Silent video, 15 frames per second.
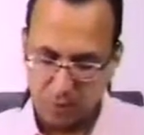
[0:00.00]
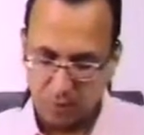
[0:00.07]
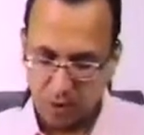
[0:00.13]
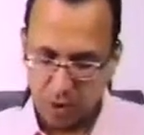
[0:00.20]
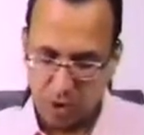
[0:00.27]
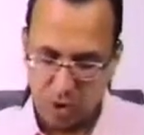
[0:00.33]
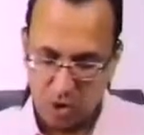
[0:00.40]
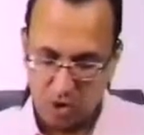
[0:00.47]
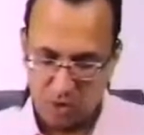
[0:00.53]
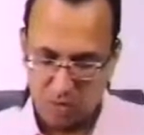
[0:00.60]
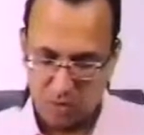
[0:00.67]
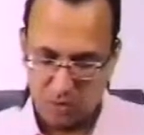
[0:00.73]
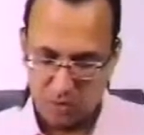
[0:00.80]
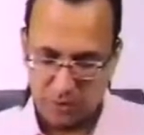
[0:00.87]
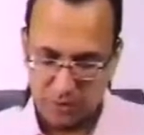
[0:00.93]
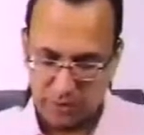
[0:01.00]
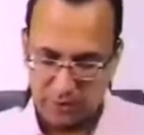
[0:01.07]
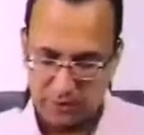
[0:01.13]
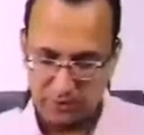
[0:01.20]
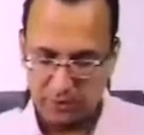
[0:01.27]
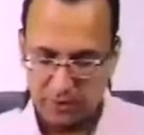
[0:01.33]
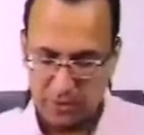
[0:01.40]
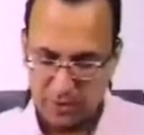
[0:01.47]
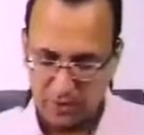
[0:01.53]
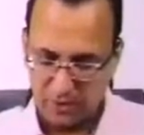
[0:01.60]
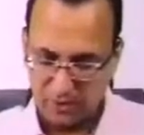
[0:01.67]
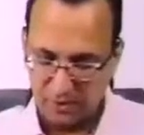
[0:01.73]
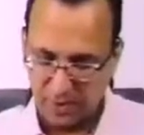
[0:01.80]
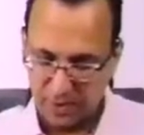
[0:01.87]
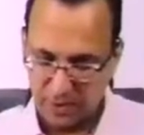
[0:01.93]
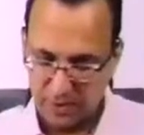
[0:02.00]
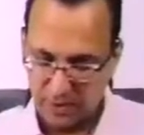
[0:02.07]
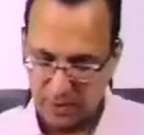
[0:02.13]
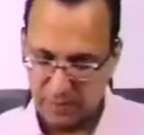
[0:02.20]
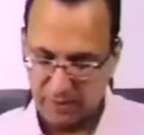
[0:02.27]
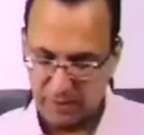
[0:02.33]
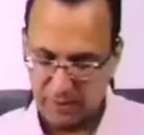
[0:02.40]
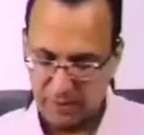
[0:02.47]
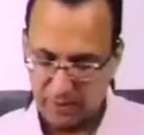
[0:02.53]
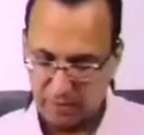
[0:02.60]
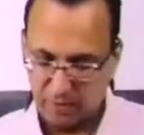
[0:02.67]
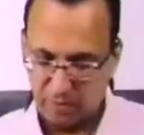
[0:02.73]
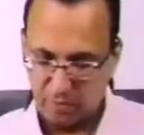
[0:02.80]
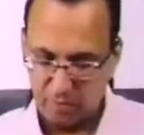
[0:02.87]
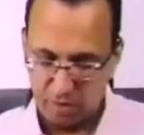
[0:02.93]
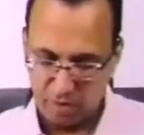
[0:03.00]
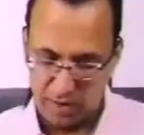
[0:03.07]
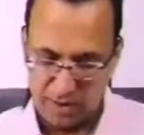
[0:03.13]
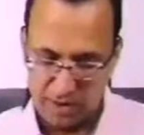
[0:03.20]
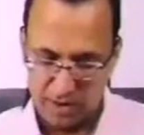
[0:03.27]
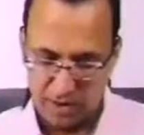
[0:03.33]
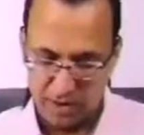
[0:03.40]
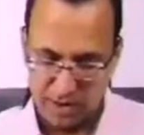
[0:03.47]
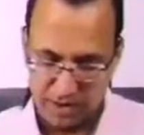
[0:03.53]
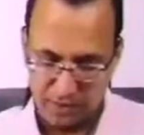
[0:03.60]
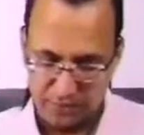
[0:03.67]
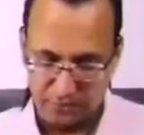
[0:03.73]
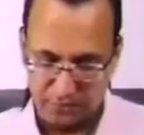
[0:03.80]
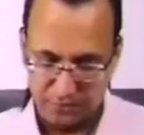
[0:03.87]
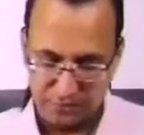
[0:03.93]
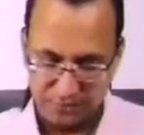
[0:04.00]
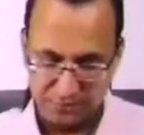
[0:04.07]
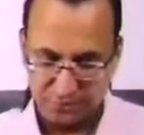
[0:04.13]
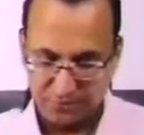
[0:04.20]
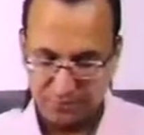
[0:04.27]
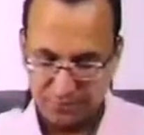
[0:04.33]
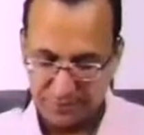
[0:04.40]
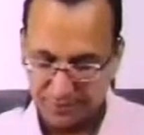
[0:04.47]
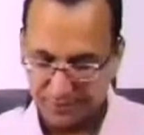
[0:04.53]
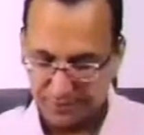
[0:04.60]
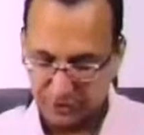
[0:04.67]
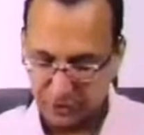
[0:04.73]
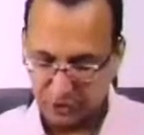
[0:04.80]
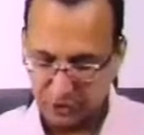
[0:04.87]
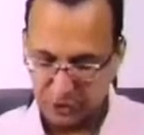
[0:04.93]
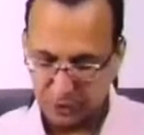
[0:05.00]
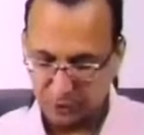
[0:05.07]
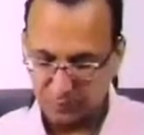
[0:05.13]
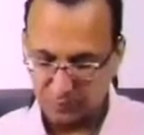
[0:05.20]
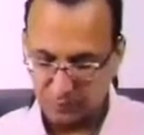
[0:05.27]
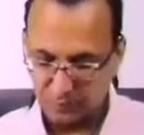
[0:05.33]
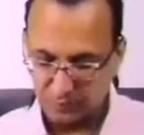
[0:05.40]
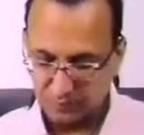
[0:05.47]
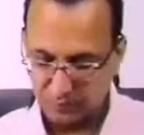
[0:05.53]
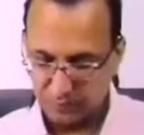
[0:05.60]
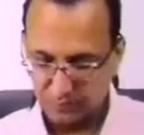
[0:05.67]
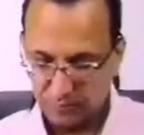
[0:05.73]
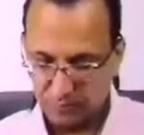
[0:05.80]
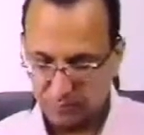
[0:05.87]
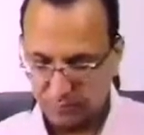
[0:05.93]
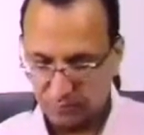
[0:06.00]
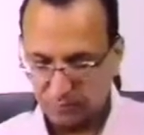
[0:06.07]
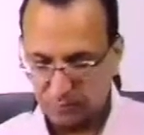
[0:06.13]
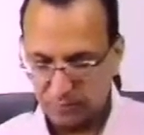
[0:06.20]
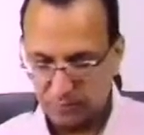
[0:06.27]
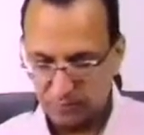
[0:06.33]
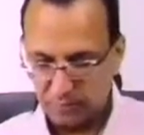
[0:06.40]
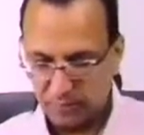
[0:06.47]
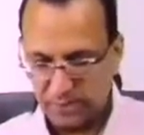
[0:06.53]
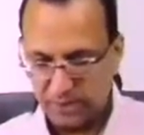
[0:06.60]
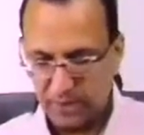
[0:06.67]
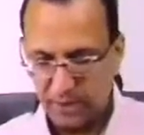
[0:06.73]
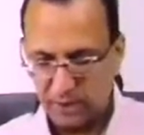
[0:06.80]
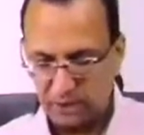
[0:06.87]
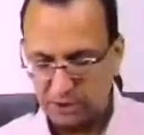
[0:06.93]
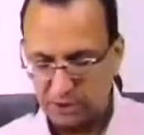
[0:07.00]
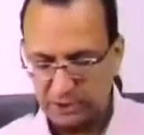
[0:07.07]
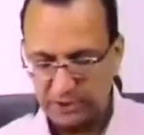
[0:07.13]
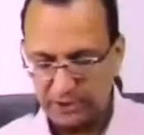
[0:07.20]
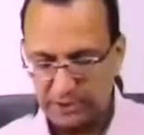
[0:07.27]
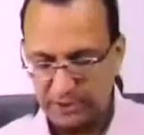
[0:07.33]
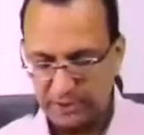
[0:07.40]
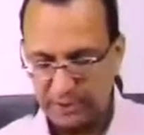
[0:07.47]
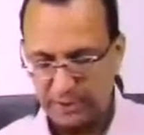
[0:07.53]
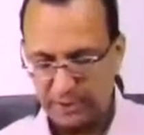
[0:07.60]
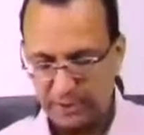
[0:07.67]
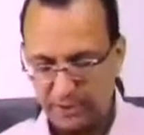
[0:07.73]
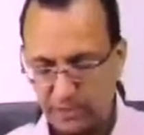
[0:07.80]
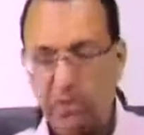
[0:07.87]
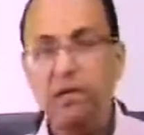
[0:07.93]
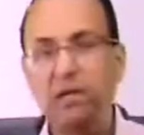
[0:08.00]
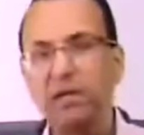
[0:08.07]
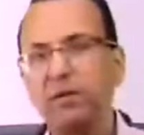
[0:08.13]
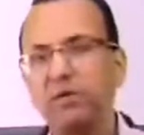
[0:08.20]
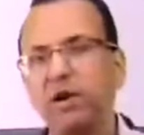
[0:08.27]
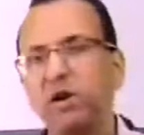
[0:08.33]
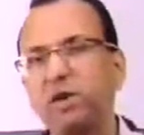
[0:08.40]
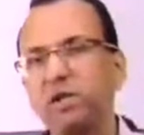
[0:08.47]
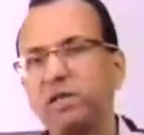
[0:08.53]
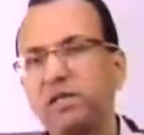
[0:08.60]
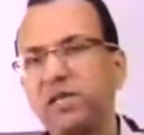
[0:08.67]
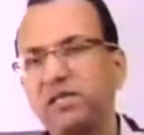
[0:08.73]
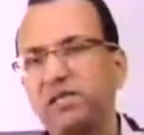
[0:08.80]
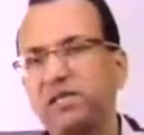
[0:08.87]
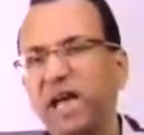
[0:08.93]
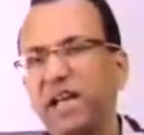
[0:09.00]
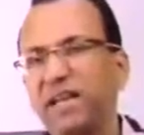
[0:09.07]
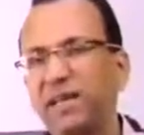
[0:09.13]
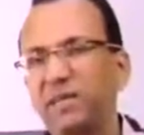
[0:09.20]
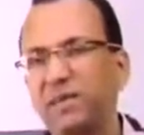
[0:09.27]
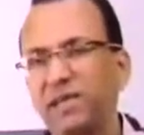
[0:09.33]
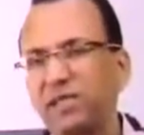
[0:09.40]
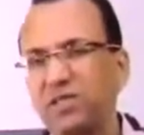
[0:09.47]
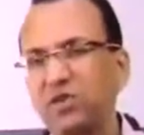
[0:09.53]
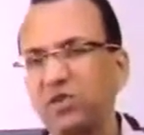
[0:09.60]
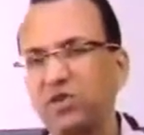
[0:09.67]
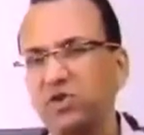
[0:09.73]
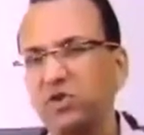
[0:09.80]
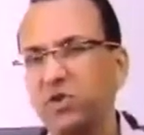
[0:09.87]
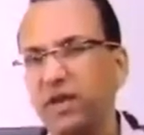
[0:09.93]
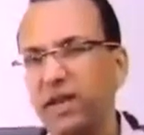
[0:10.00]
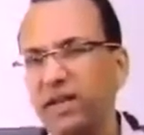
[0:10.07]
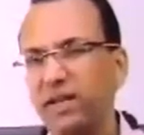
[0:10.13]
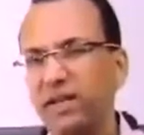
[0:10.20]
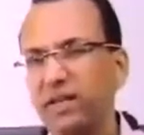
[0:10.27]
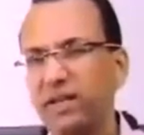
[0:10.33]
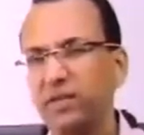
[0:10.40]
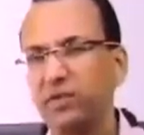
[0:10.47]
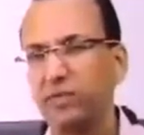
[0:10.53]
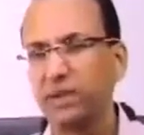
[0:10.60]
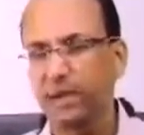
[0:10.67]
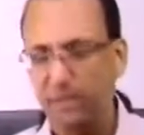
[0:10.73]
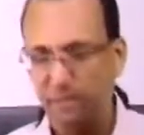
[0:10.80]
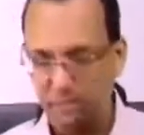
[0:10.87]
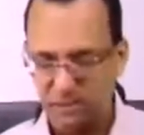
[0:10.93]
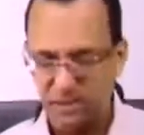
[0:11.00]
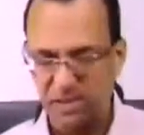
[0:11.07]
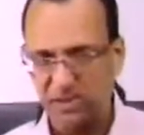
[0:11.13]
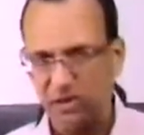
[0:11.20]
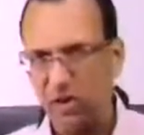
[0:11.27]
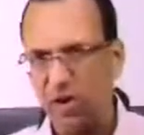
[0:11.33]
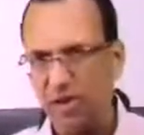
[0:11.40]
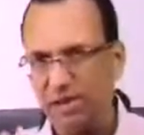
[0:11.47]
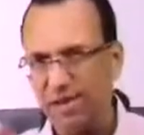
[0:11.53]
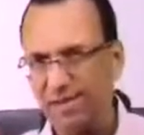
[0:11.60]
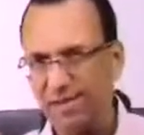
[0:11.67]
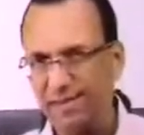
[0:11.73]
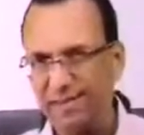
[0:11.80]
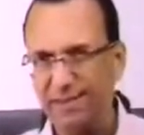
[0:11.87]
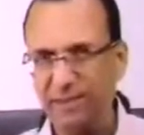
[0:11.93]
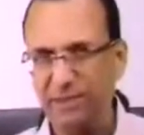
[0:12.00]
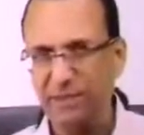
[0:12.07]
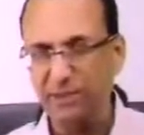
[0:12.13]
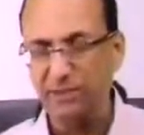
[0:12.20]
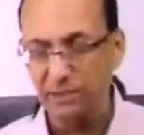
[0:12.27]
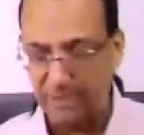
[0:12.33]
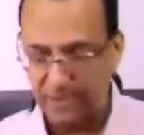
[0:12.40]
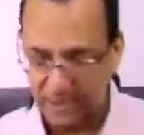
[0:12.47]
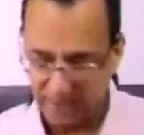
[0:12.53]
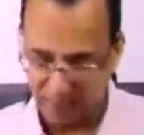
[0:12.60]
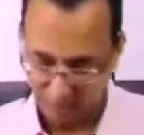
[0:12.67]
oculomotor nerve, third nerve, and there'll be some trochlear nerve. Yes. But I can't see anything here. Yeah, because this diagram is not so clear. That's why. Just orientation you can have.